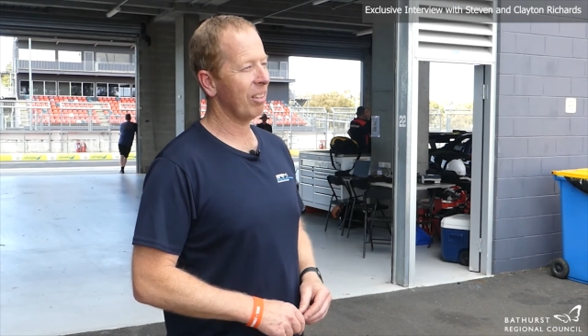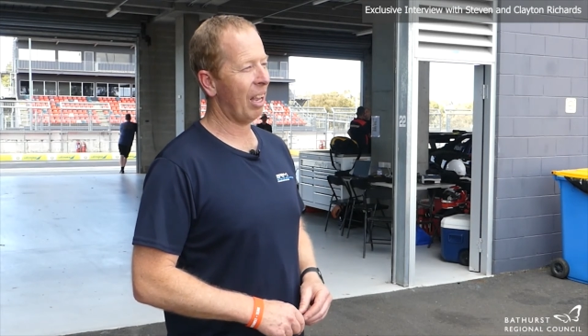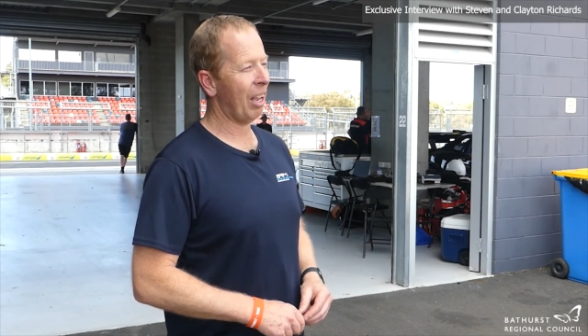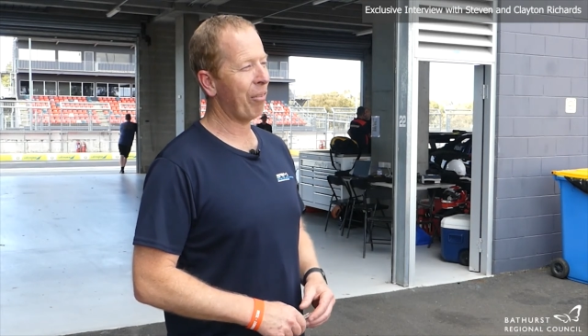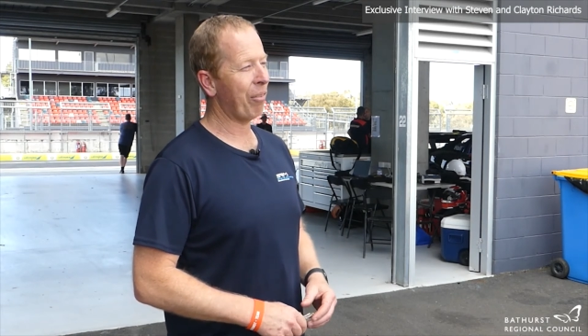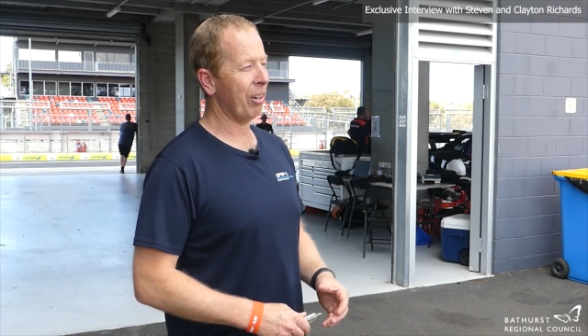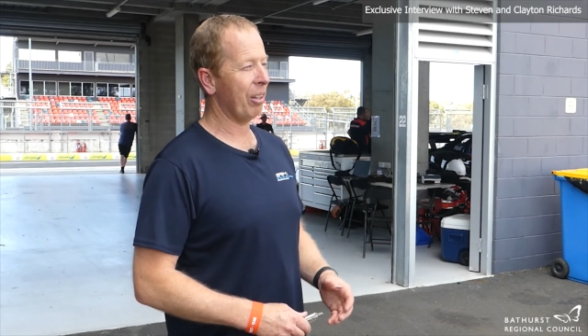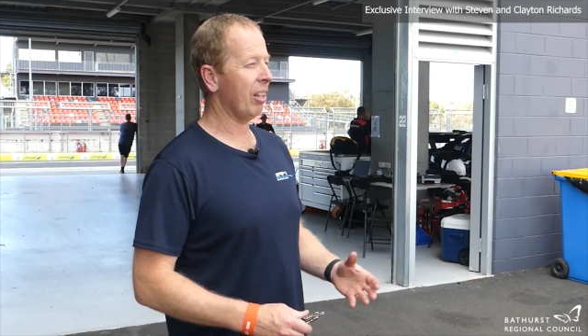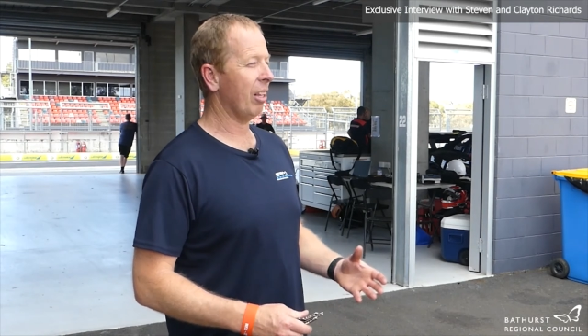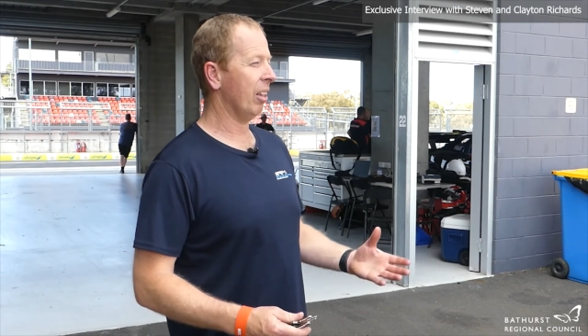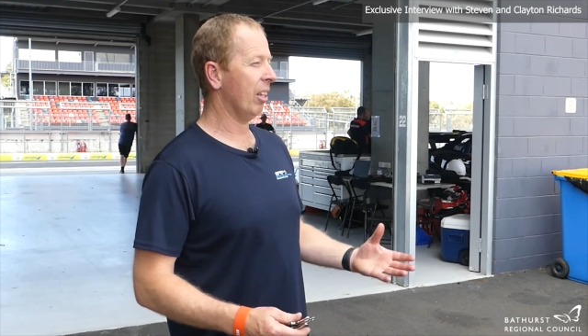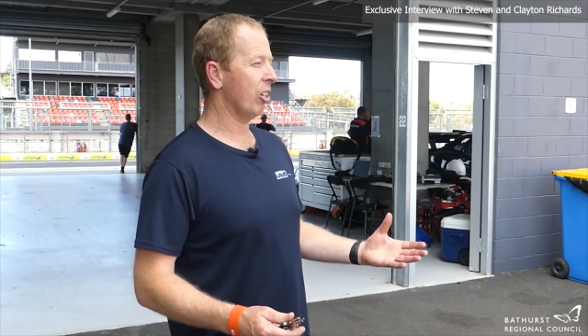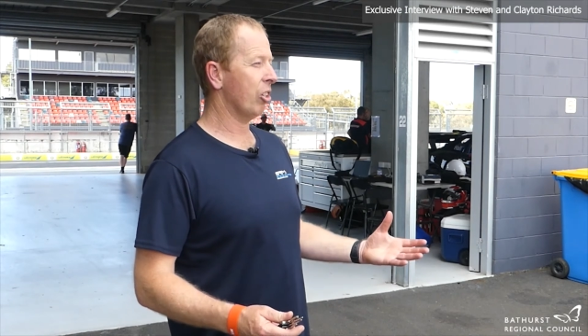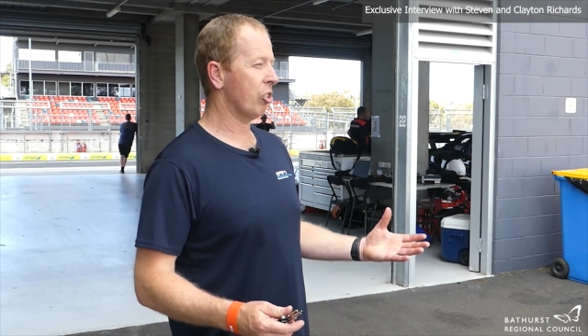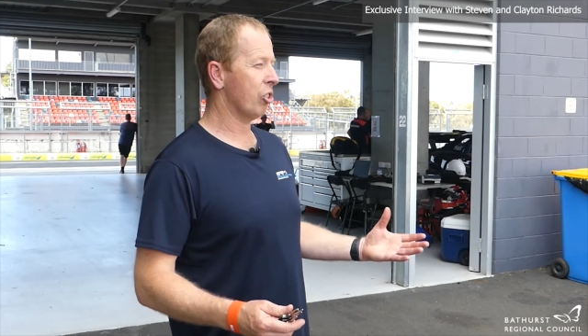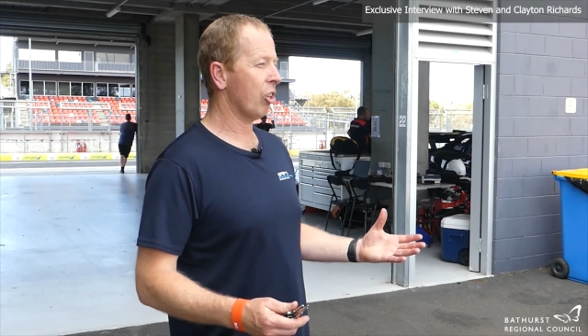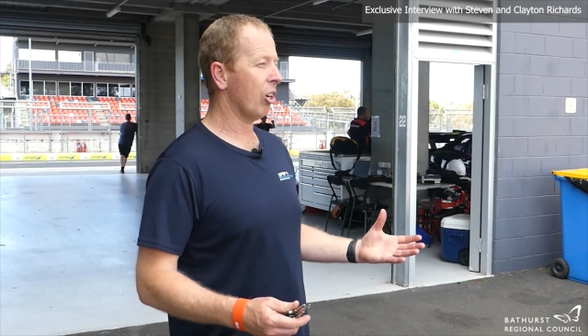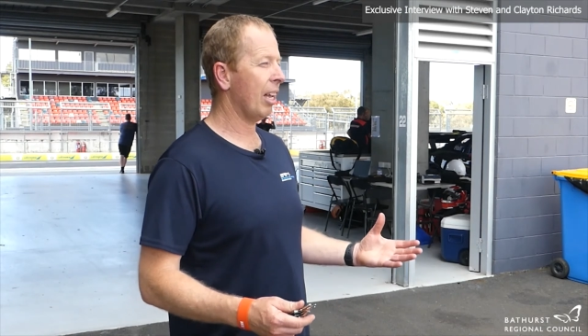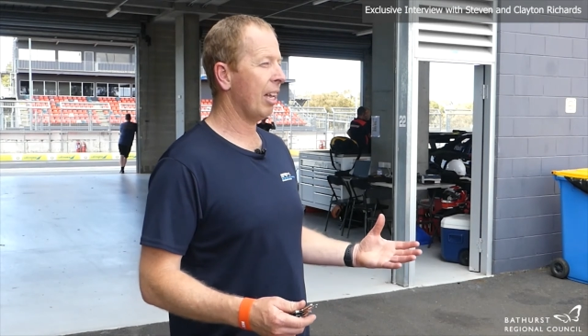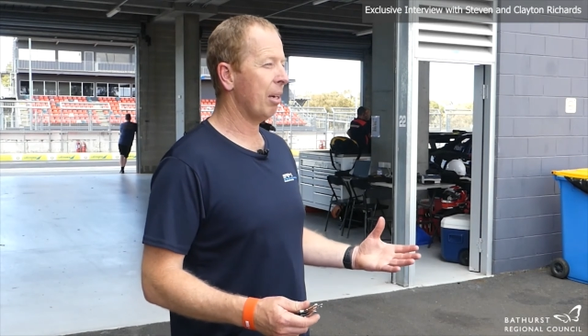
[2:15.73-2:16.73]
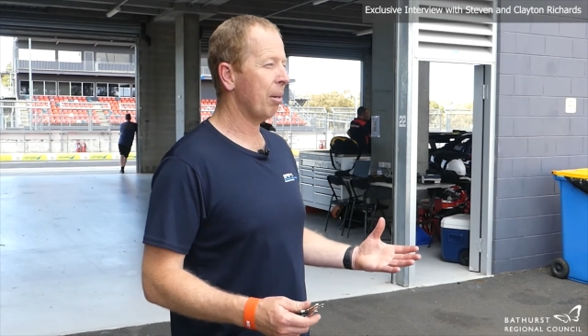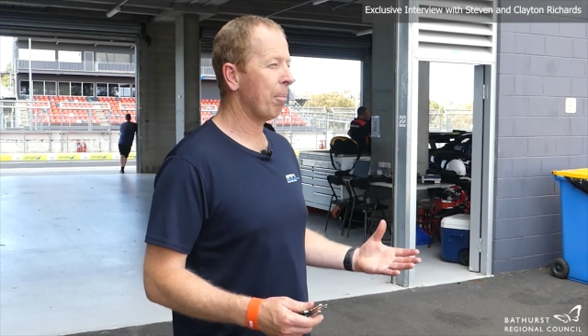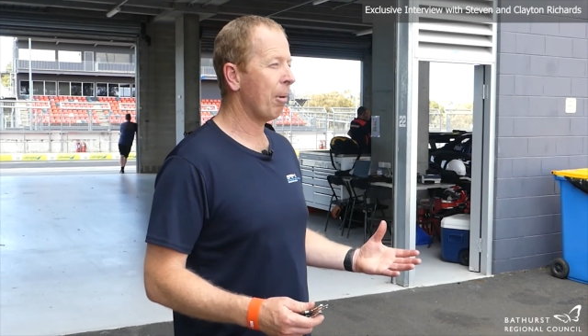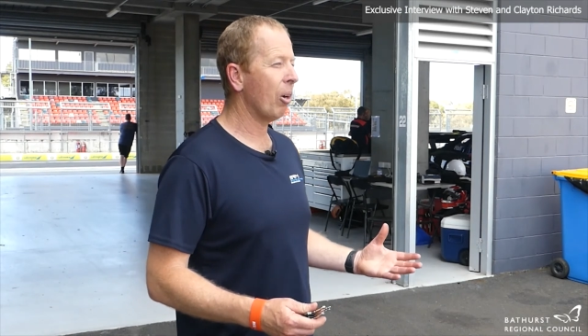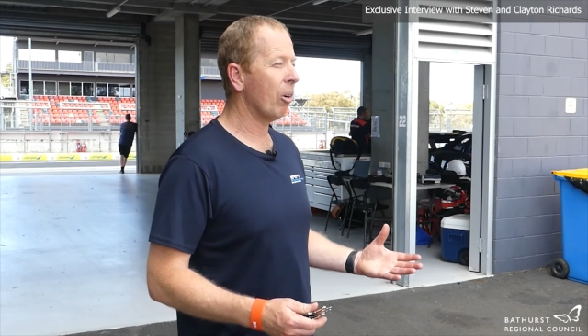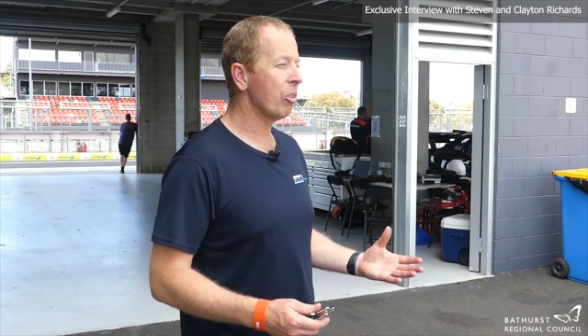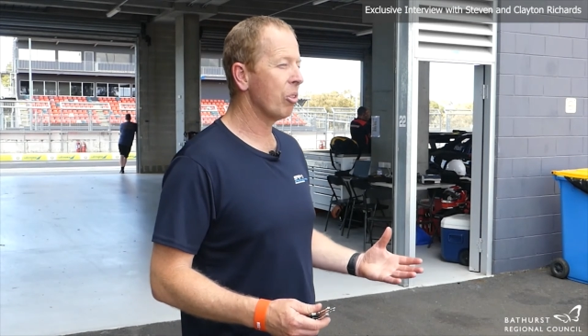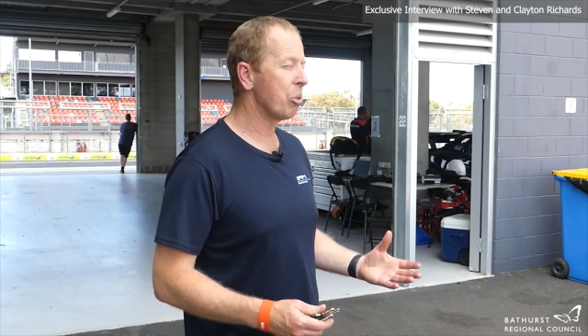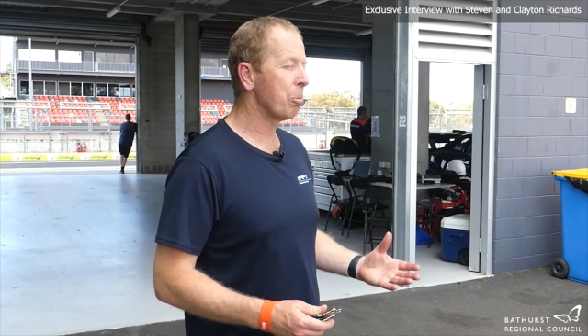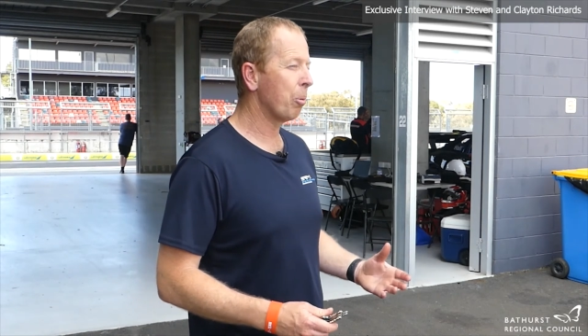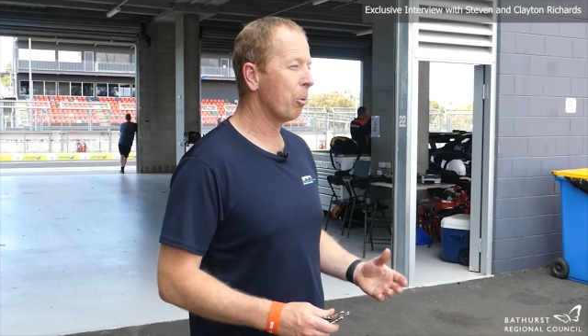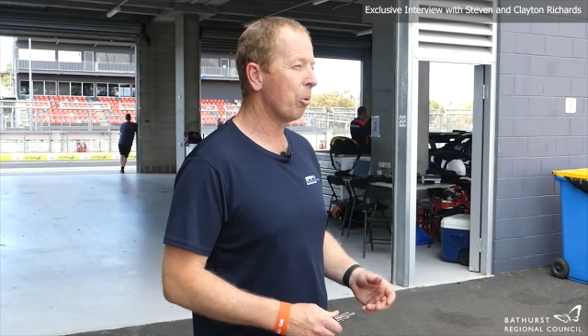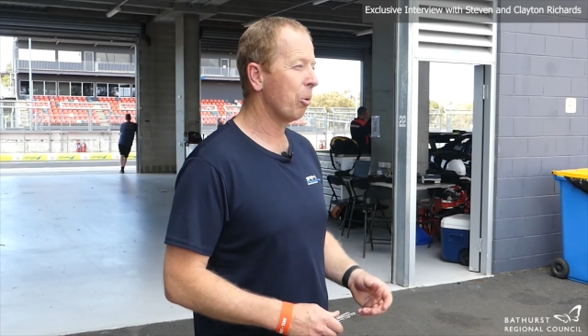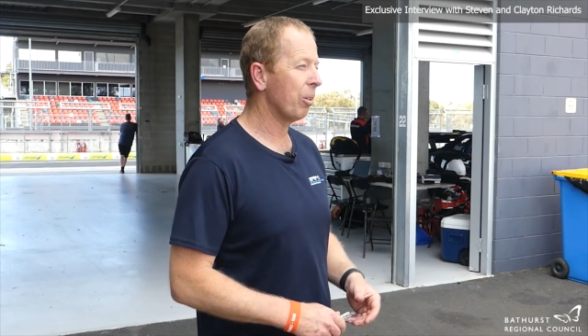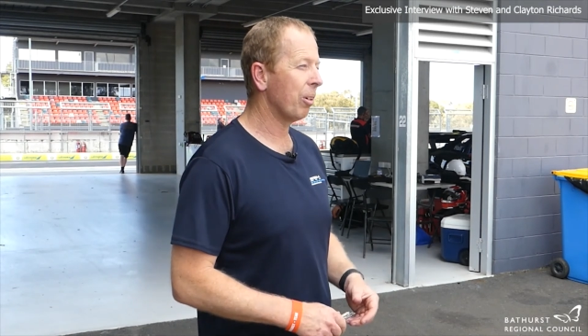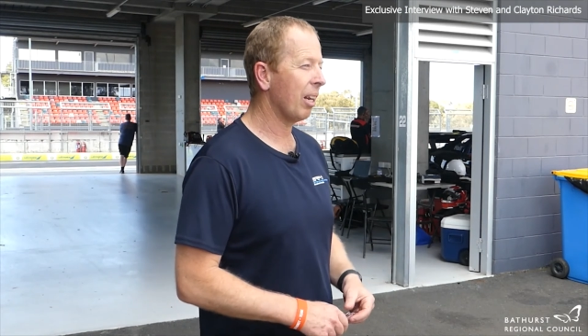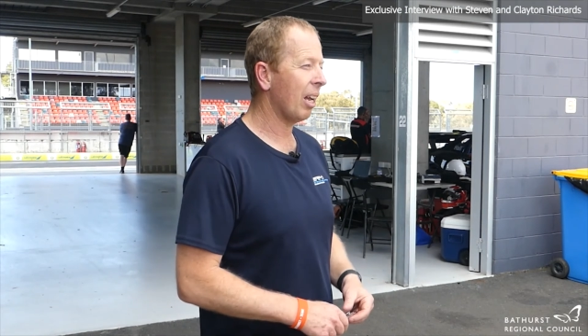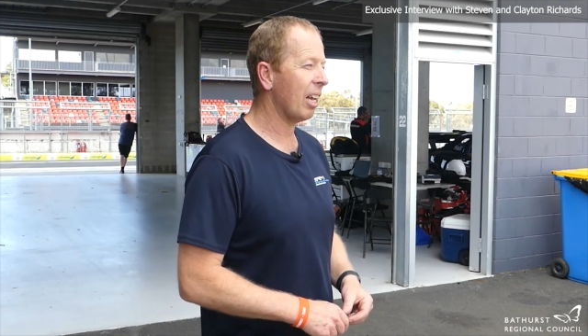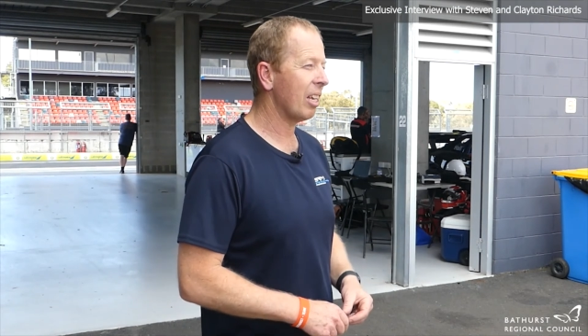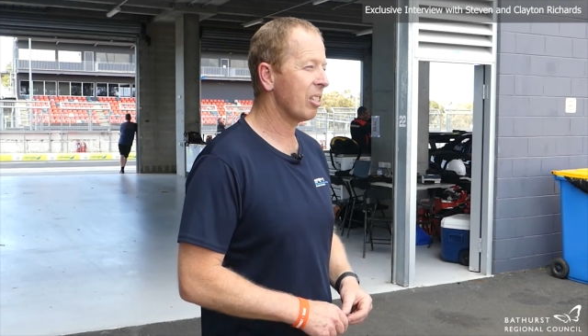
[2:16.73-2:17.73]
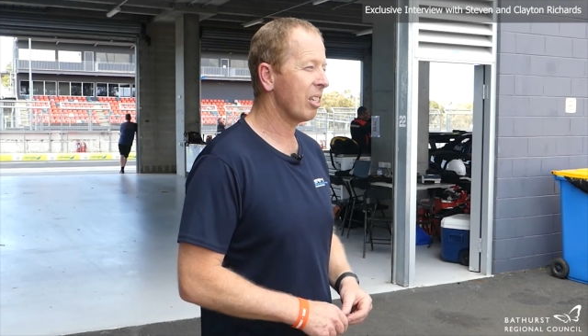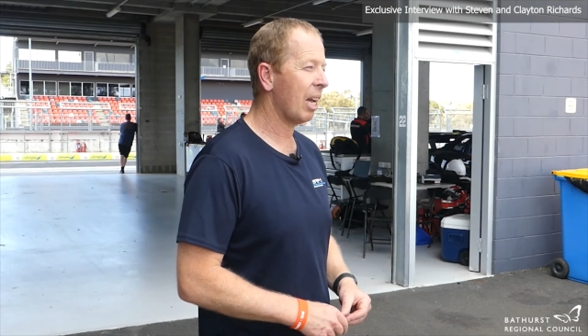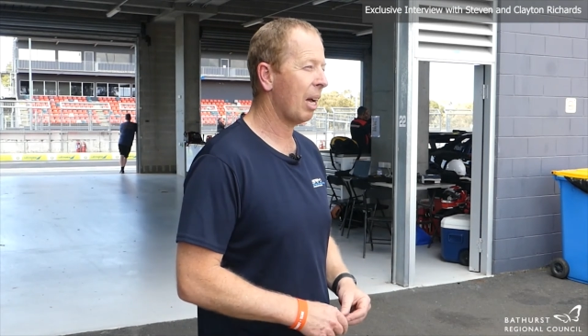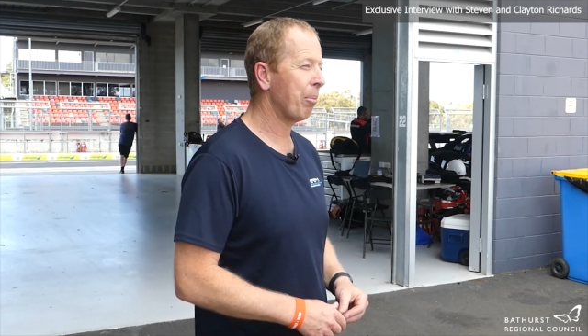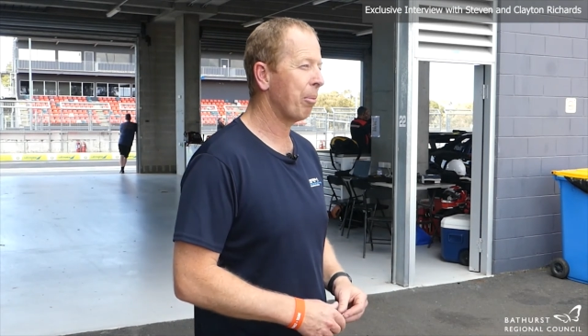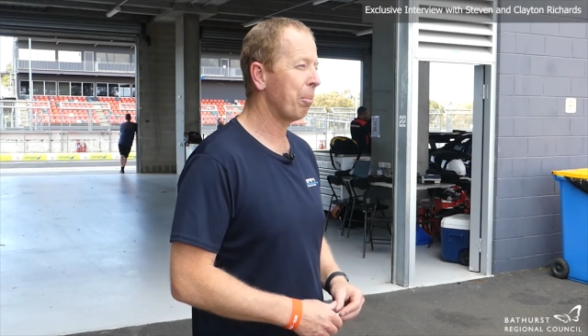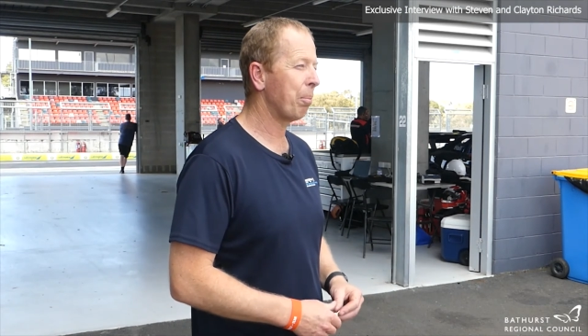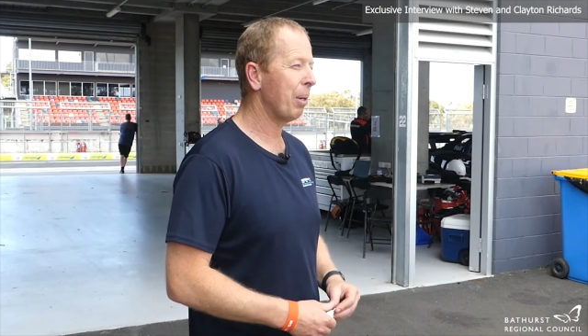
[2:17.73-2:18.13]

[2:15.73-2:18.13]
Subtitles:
everything that Australian motorsport has come